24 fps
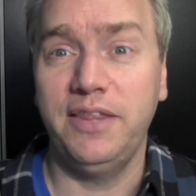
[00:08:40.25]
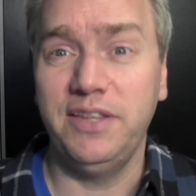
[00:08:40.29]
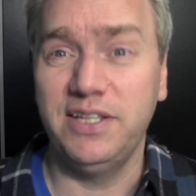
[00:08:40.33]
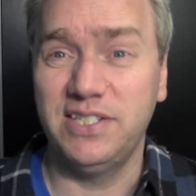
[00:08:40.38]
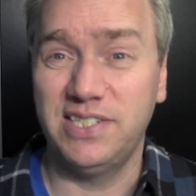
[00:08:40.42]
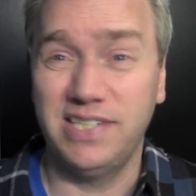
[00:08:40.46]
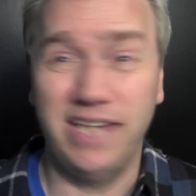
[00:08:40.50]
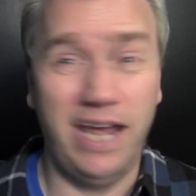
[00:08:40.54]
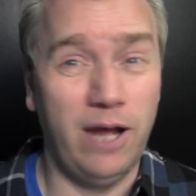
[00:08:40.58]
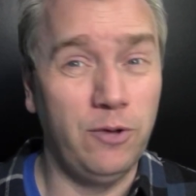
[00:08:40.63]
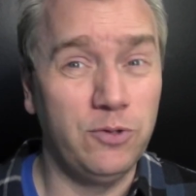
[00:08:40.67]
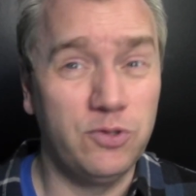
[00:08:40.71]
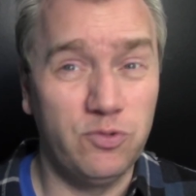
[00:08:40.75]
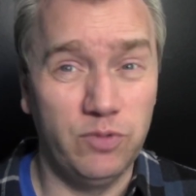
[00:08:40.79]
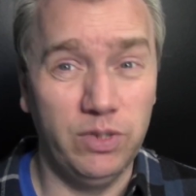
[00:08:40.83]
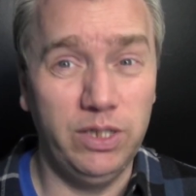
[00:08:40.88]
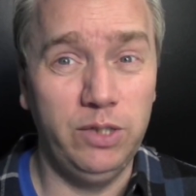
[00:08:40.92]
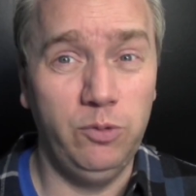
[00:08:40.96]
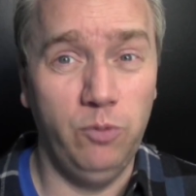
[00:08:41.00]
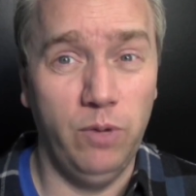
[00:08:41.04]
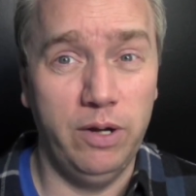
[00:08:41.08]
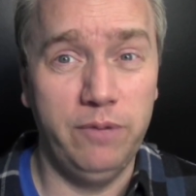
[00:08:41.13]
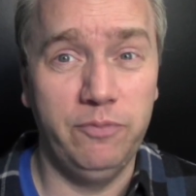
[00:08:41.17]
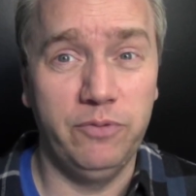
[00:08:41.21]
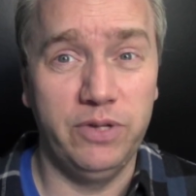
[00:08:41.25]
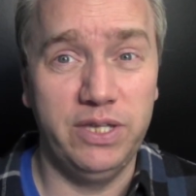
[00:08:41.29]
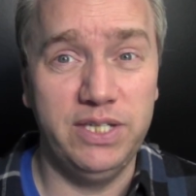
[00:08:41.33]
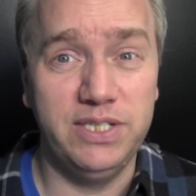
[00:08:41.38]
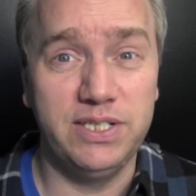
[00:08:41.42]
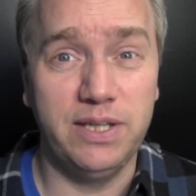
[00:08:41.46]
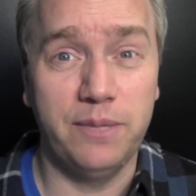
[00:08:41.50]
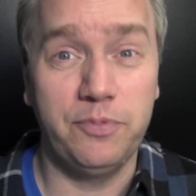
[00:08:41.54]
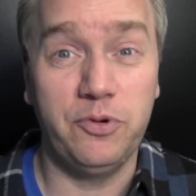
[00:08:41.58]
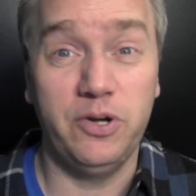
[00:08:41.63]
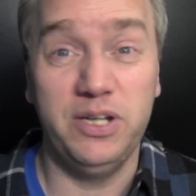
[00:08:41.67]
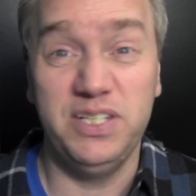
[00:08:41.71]
I think Scouts really won with
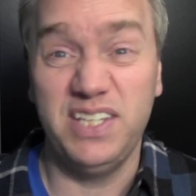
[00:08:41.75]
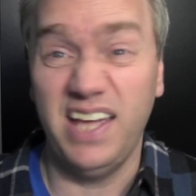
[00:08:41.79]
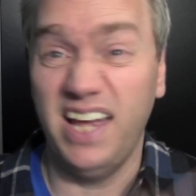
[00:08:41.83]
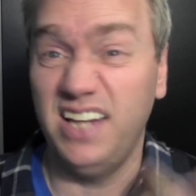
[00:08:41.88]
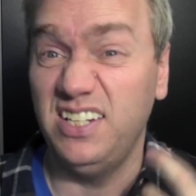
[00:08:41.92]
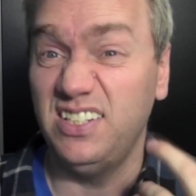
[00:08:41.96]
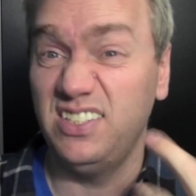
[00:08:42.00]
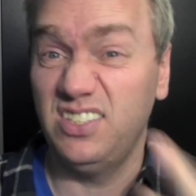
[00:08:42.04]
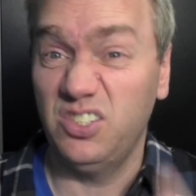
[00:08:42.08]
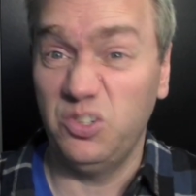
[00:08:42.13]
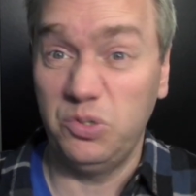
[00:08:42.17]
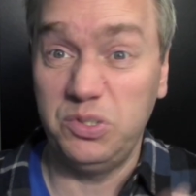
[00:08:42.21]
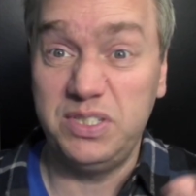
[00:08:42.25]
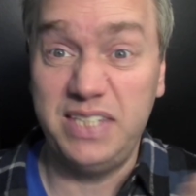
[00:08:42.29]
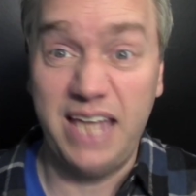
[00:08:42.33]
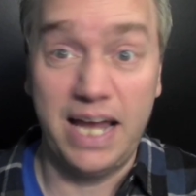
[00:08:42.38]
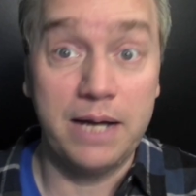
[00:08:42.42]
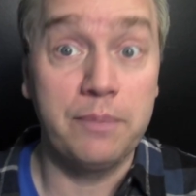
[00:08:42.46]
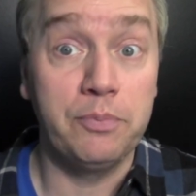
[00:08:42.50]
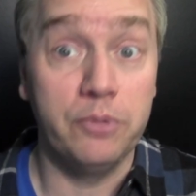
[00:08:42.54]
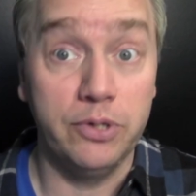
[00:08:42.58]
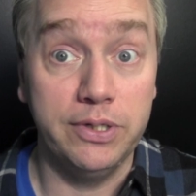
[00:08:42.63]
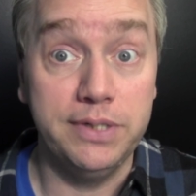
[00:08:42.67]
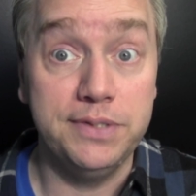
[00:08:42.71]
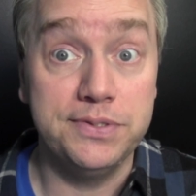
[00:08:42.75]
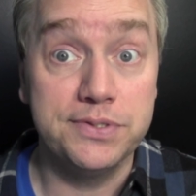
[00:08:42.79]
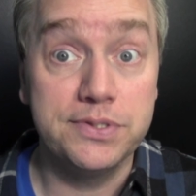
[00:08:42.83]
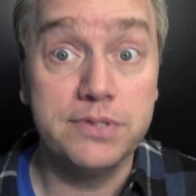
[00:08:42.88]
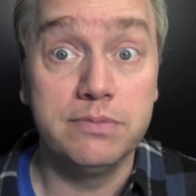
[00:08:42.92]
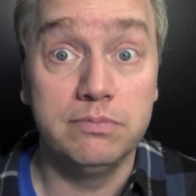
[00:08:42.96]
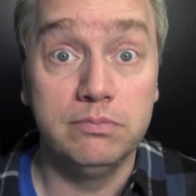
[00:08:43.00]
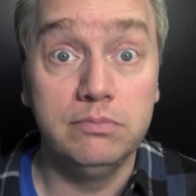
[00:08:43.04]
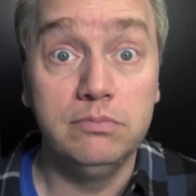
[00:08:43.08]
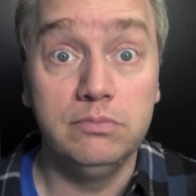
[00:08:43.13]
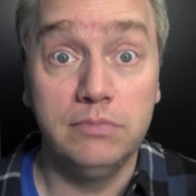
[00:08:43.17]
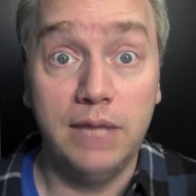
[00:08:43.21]
these upgrades, and so did Tech
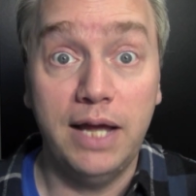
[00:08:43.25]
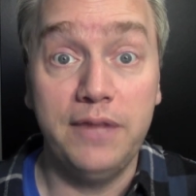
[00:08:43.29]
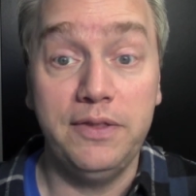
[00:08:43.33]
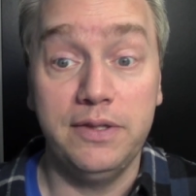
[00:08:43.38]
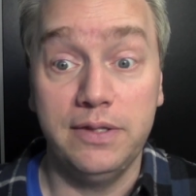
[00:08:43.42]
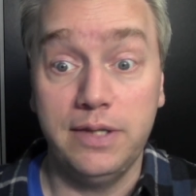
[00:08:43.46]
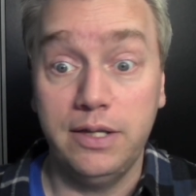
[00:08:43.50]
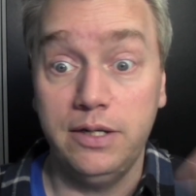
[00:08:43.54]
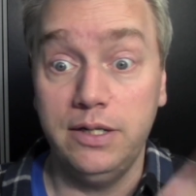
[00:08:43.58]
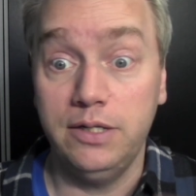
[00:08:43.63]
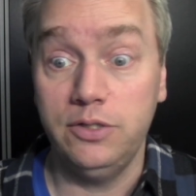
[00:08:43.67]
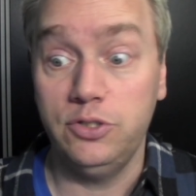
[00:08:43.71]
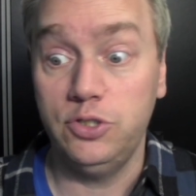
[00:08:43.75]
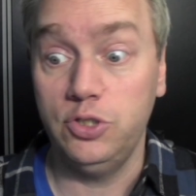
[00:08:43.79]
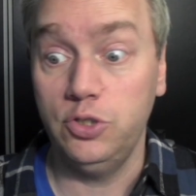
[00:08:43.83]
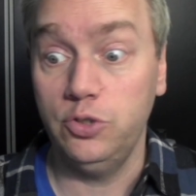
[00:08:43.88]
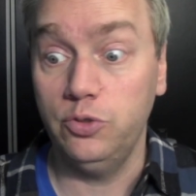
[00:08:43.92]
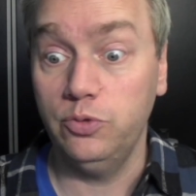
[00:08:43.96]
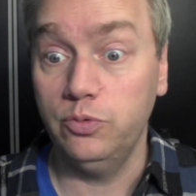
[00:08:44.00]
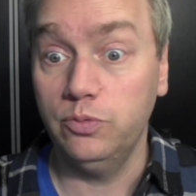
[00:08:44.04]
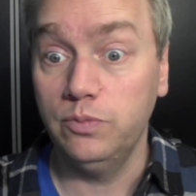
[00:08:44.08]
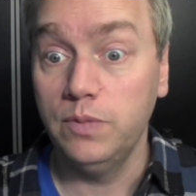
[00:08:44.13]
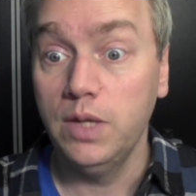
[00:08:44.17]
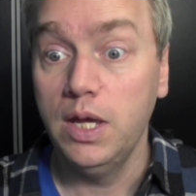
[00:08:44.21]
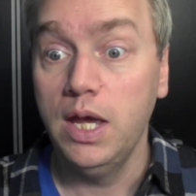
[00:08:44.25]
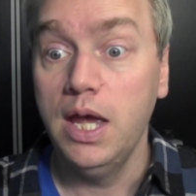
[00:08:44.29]
Marines. I think they did too.